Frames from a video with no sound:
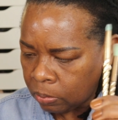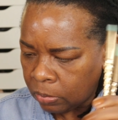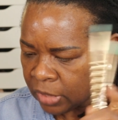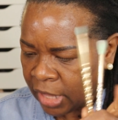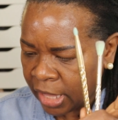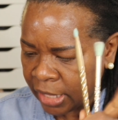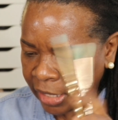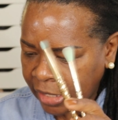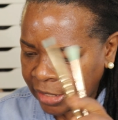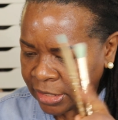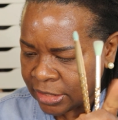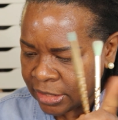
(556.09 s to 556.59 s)

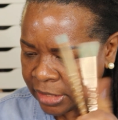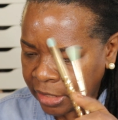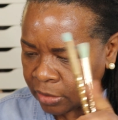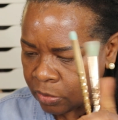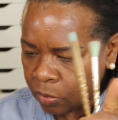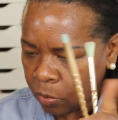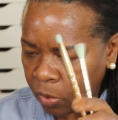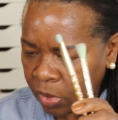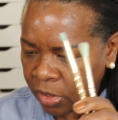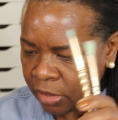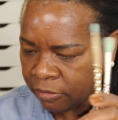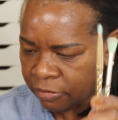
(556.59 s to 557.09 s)
like I said,
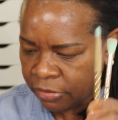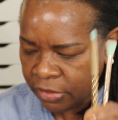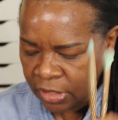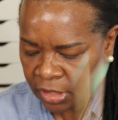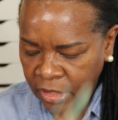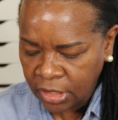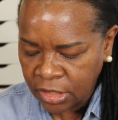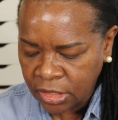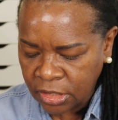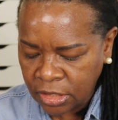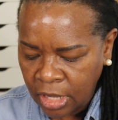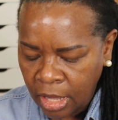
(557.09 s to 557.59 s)
one of
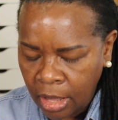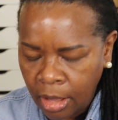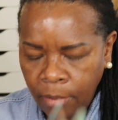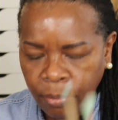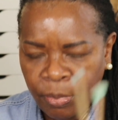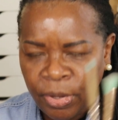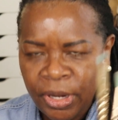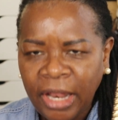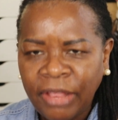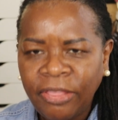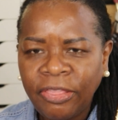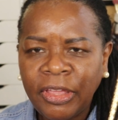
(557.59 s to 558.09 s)
these.
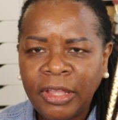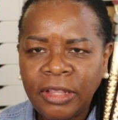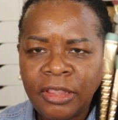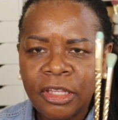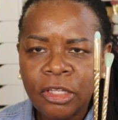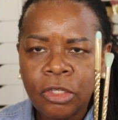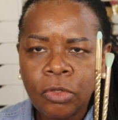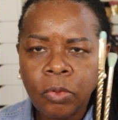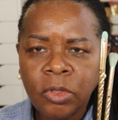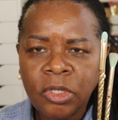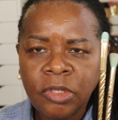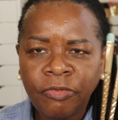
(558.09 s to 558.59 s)
But I think
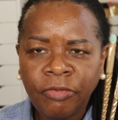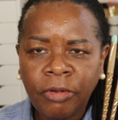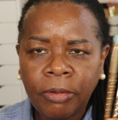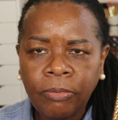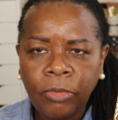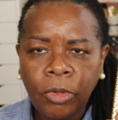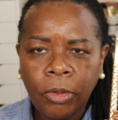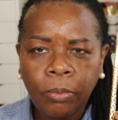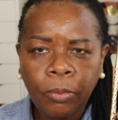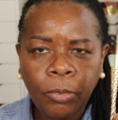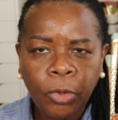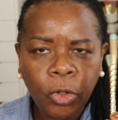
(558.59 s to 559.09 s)
this was
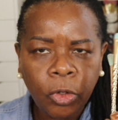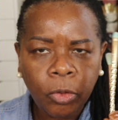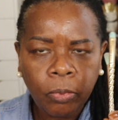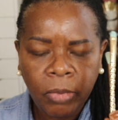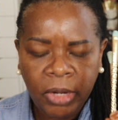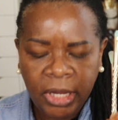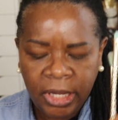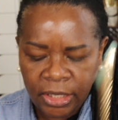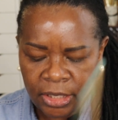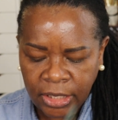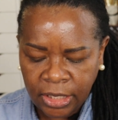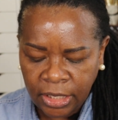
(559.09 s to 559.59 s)
from the
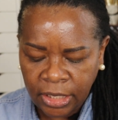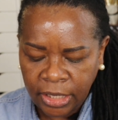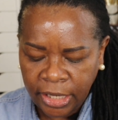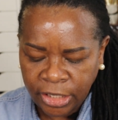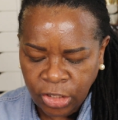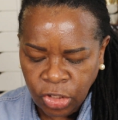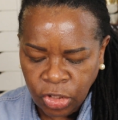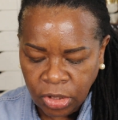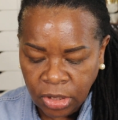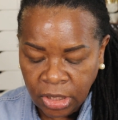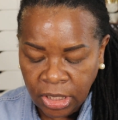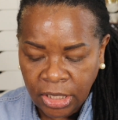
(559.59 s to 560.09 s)
Mermaid
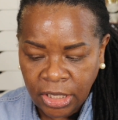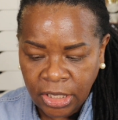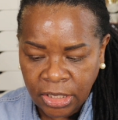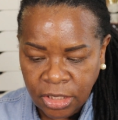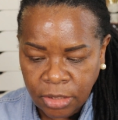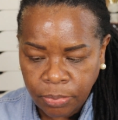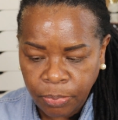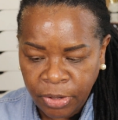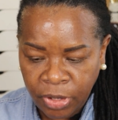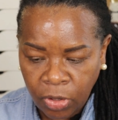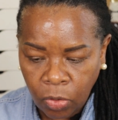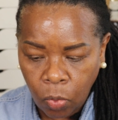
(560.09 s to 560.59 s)
collection and it's
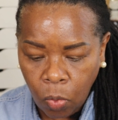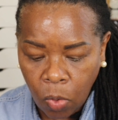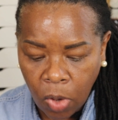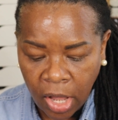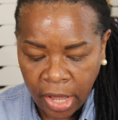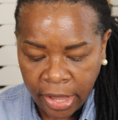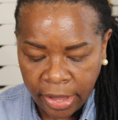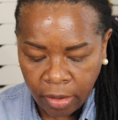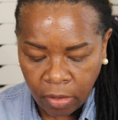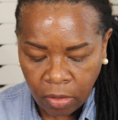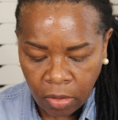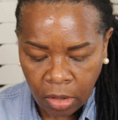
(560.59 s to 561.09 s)
been a
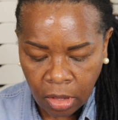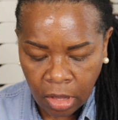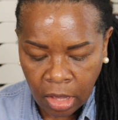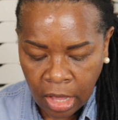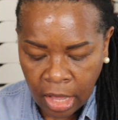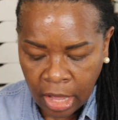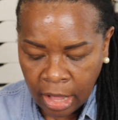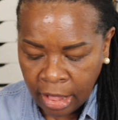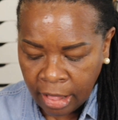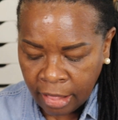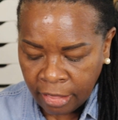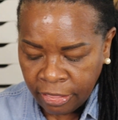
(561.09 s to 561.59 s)
while.
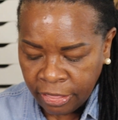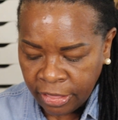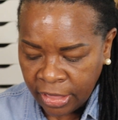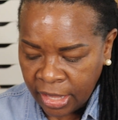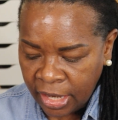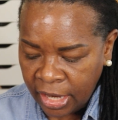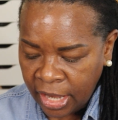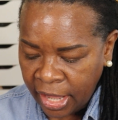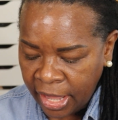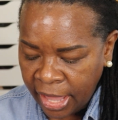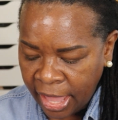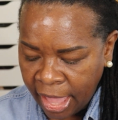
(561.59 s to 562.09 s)

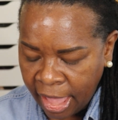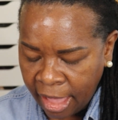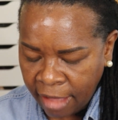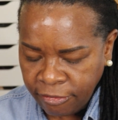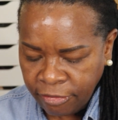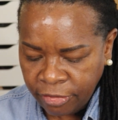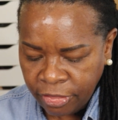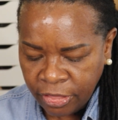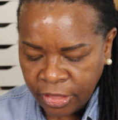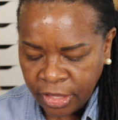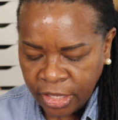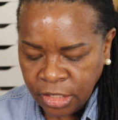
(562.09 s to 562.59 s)
Then I
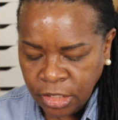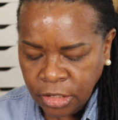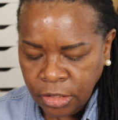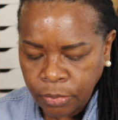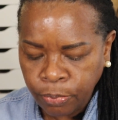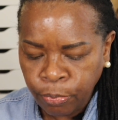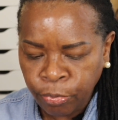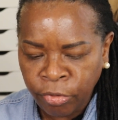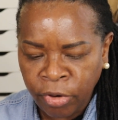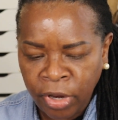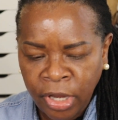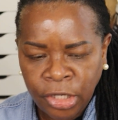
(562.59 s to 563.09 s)
have this
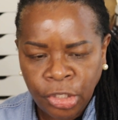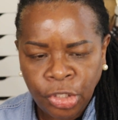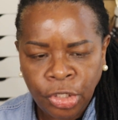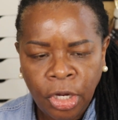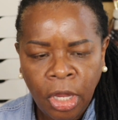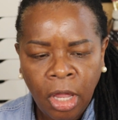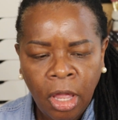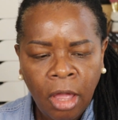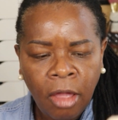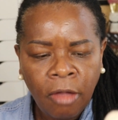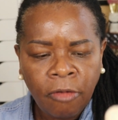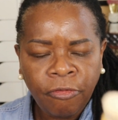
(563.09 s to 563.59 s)
brush
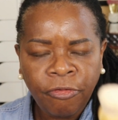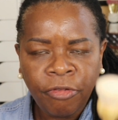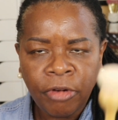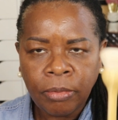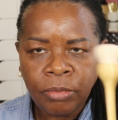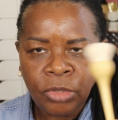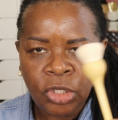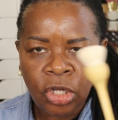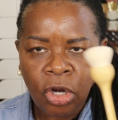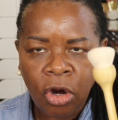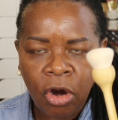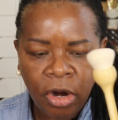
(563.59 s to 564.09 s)

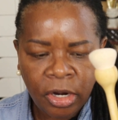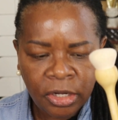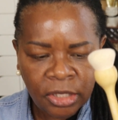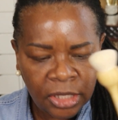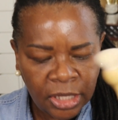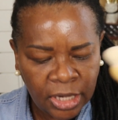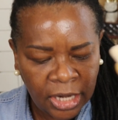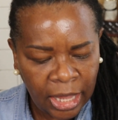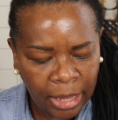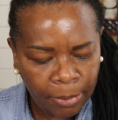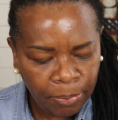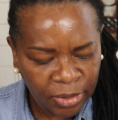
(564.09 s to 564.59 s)
from Tarte
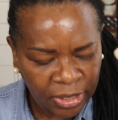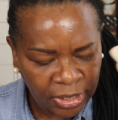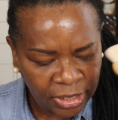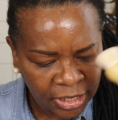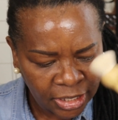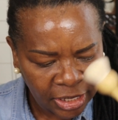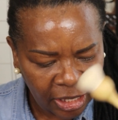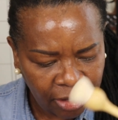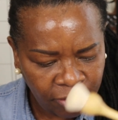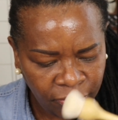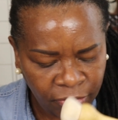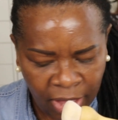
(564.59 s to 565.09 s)
that I
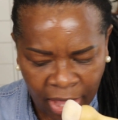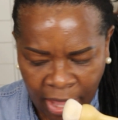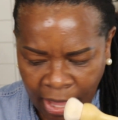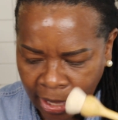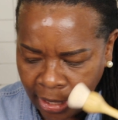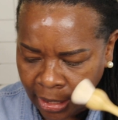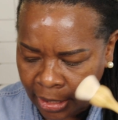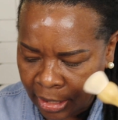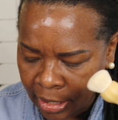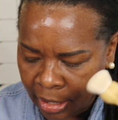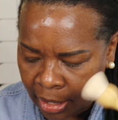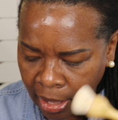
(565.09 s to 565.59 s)
believe
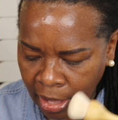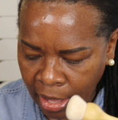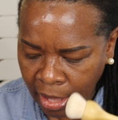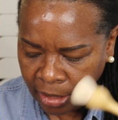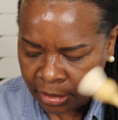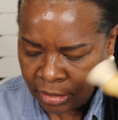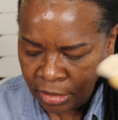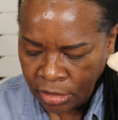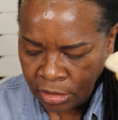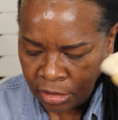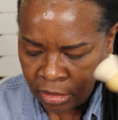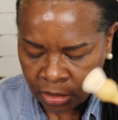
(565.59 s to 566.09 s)
I
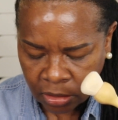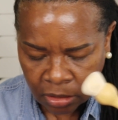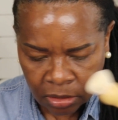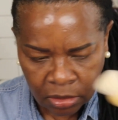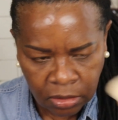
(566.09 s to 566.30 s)
got,